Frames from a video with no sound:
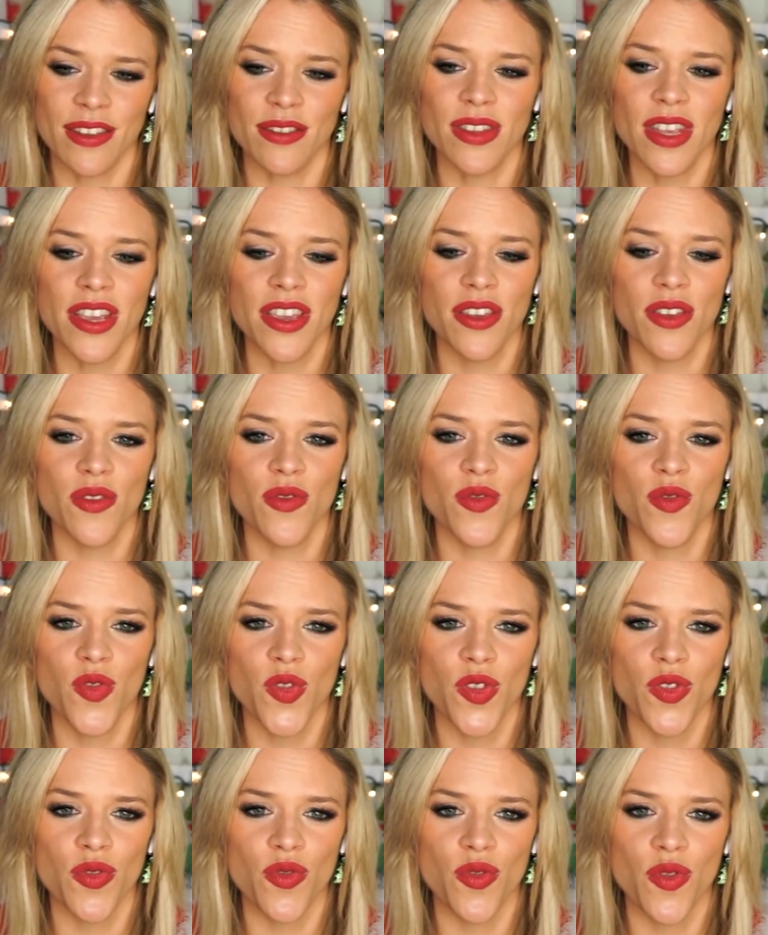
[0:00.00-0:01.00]
Sounds like
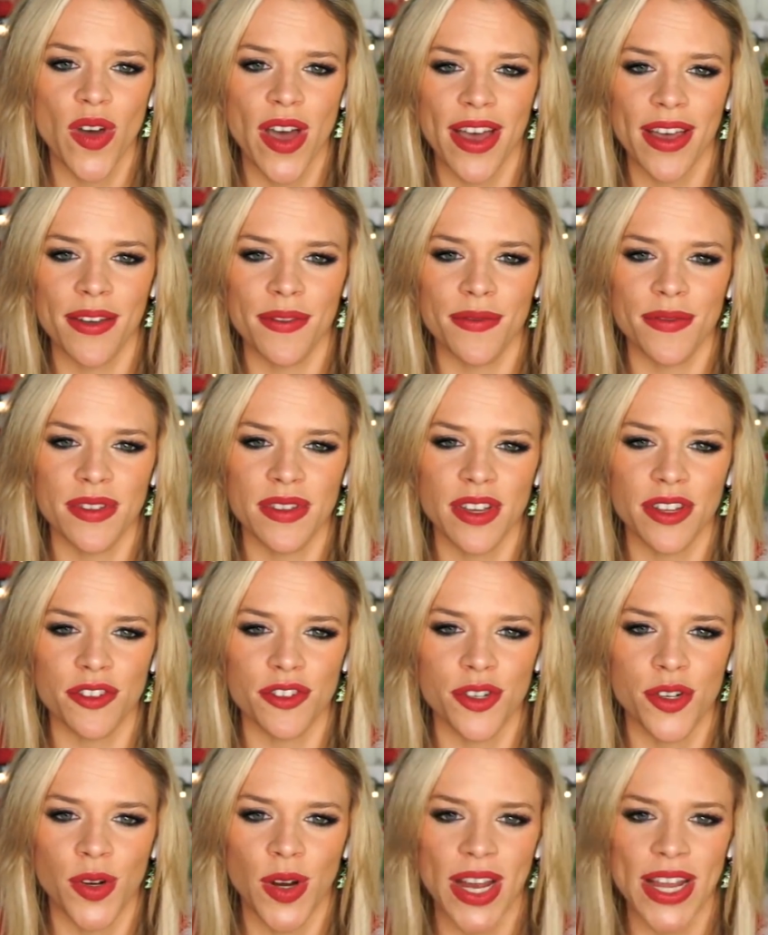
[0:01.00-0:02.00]
you have
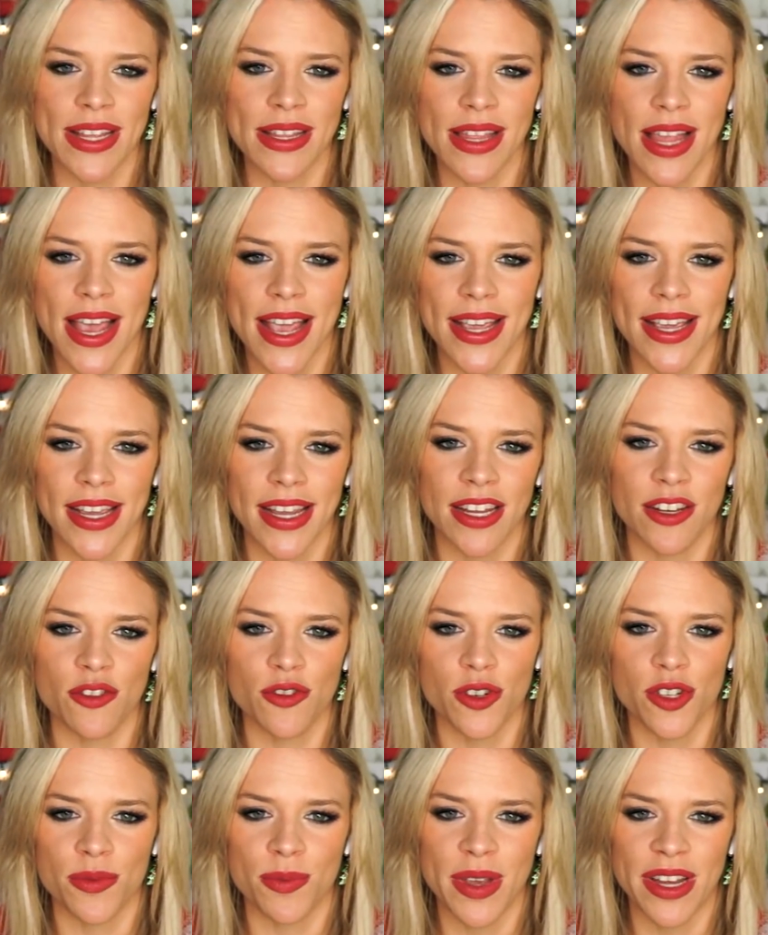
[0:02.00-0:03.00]
such great like
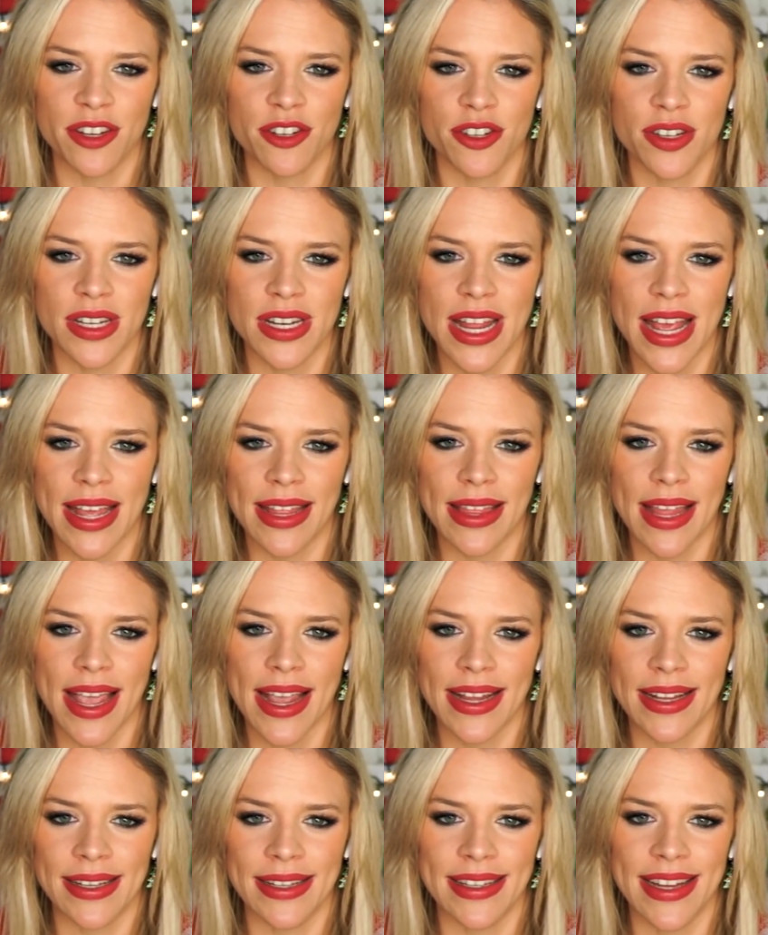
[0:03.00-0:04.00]
introspection and
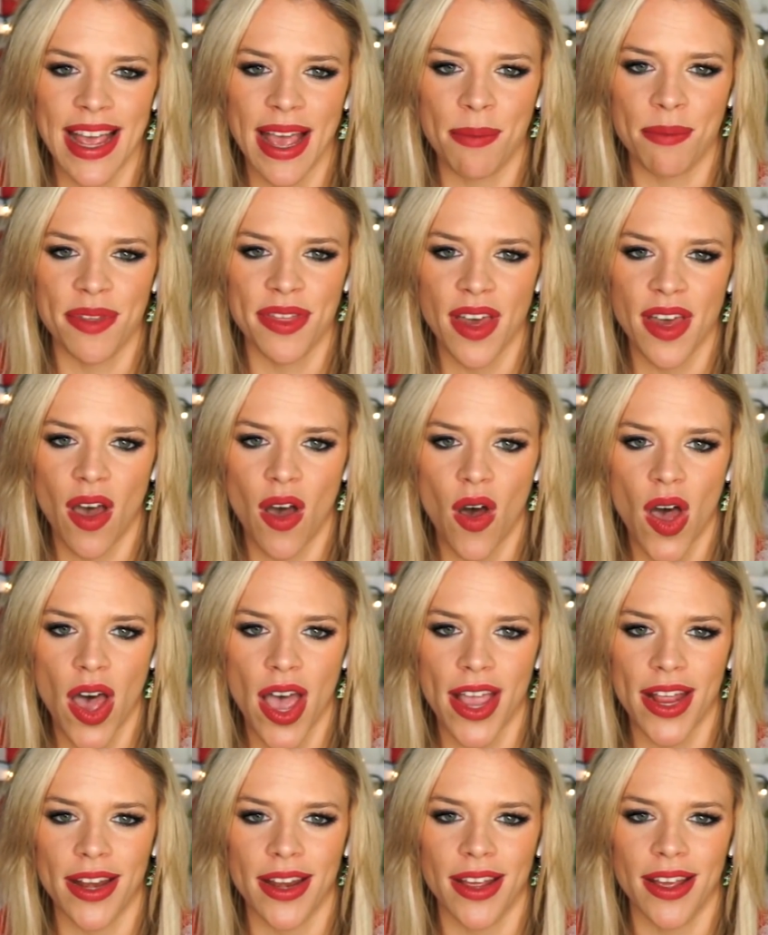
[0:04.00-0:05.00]
like depth
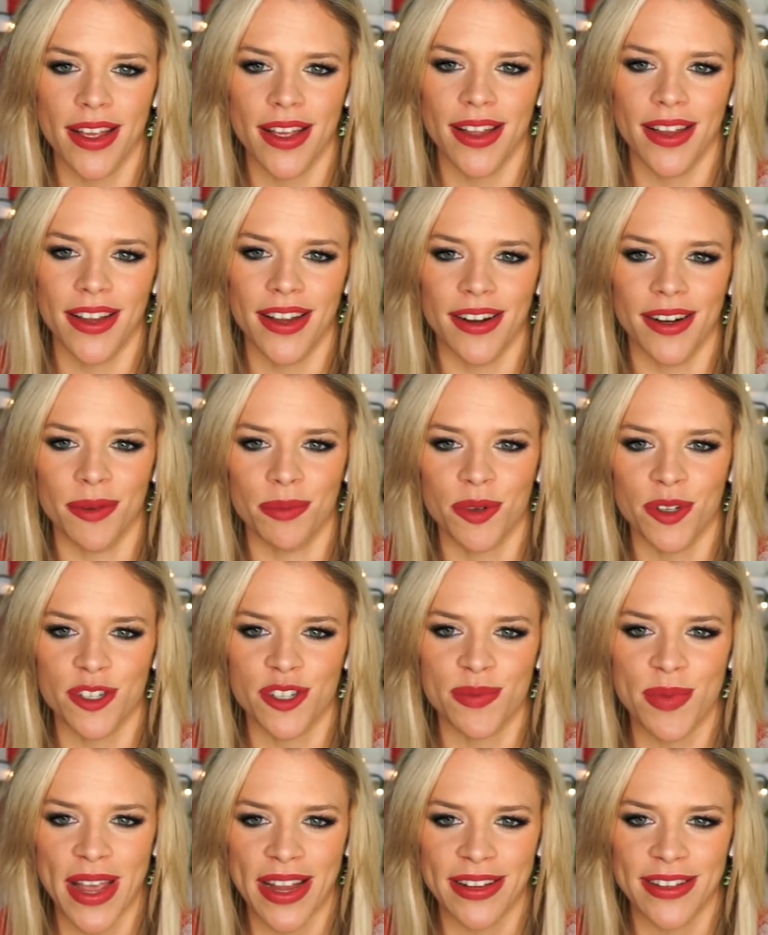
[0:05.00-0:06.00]
on your
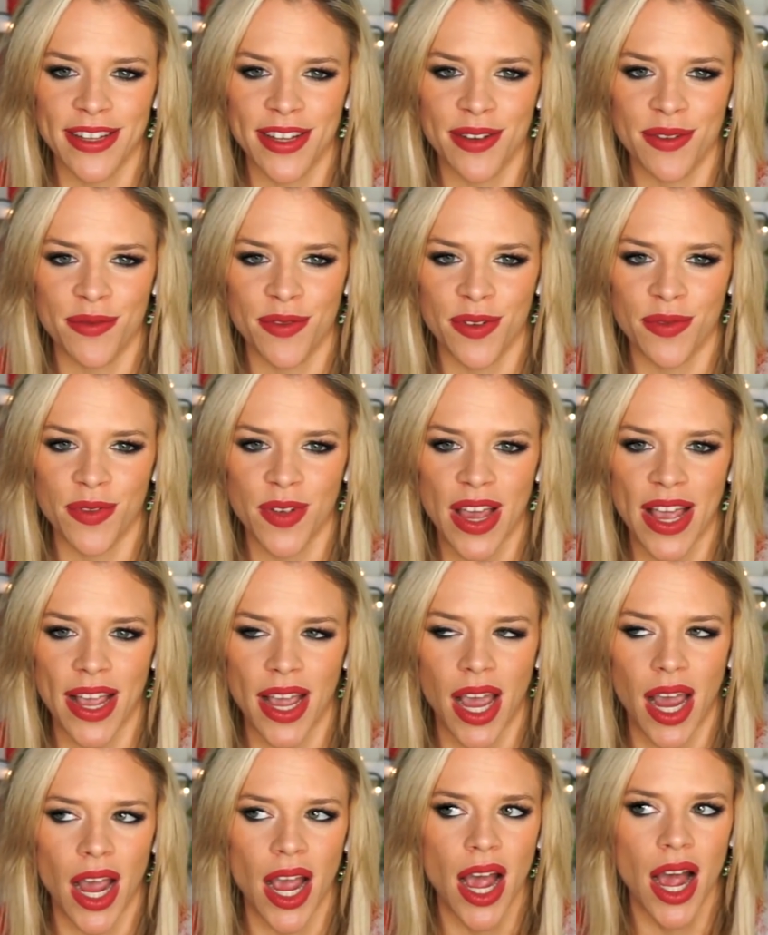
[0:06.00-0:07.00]
perspective of
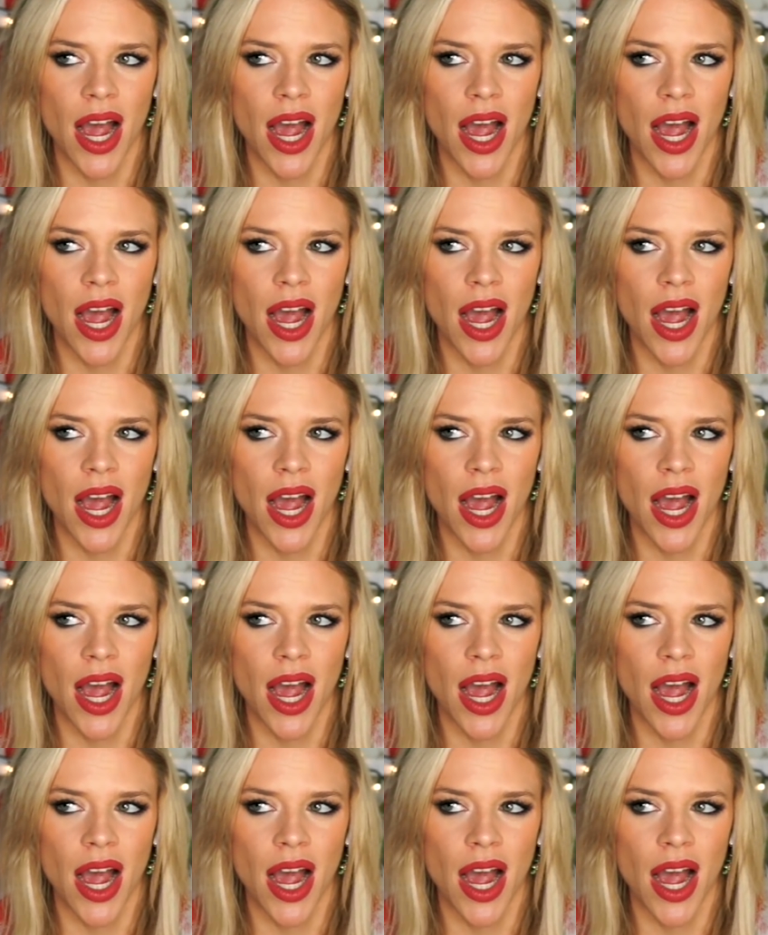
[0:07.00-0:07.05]
like